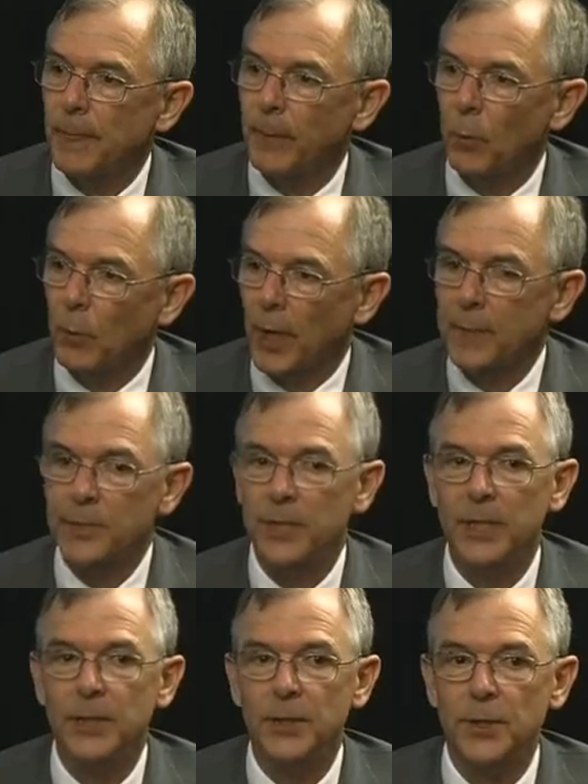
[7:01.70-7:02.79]
what I'm
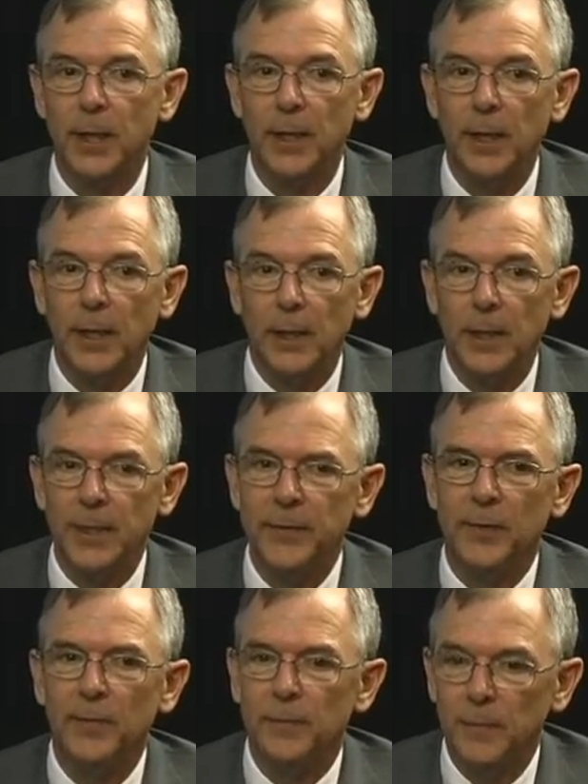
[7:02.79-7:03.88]
seeing is that even if